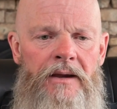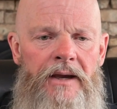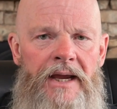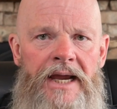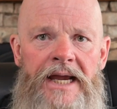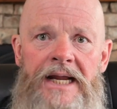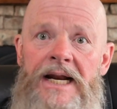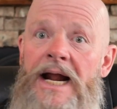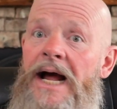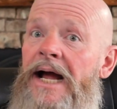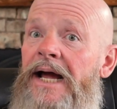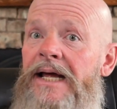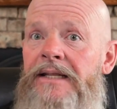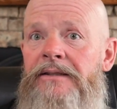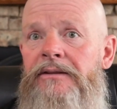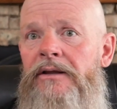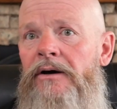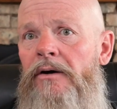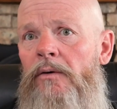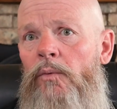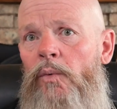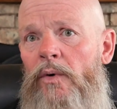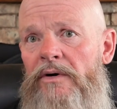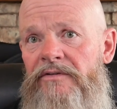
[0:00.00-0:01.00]
And I had
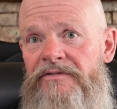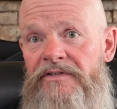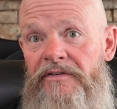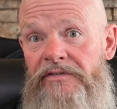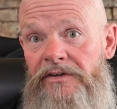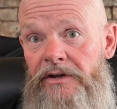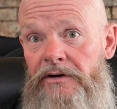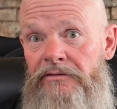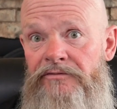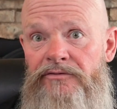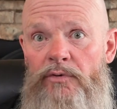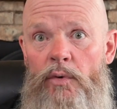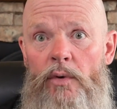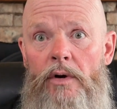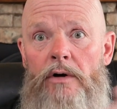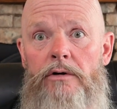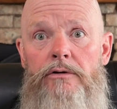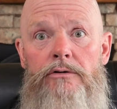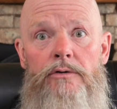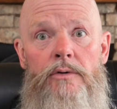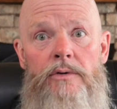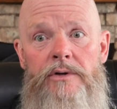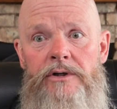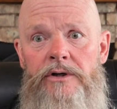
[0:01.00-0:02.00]
the
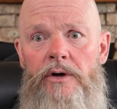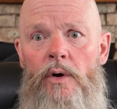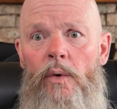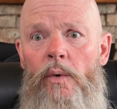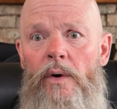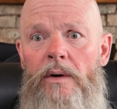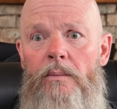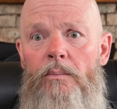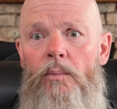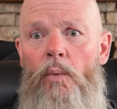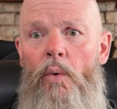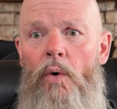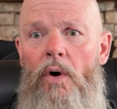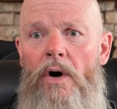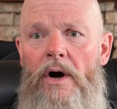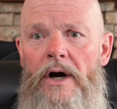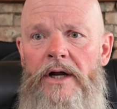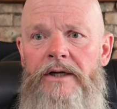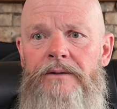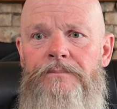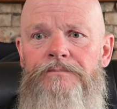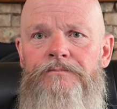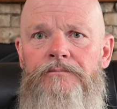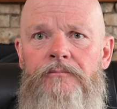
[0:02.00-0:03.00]
150-400 on an
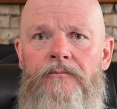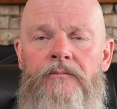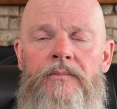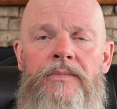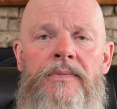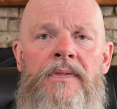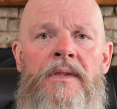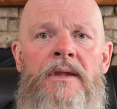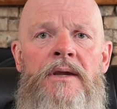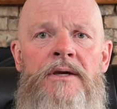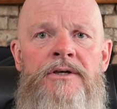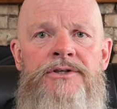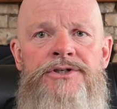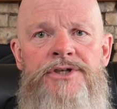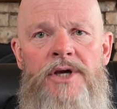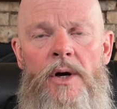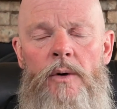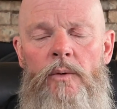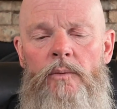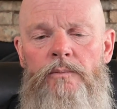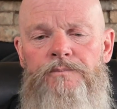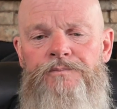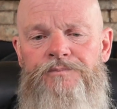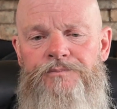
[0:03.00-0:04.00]
OM1.
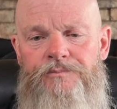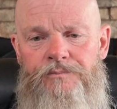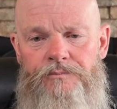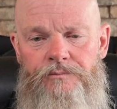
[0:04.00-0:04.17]
So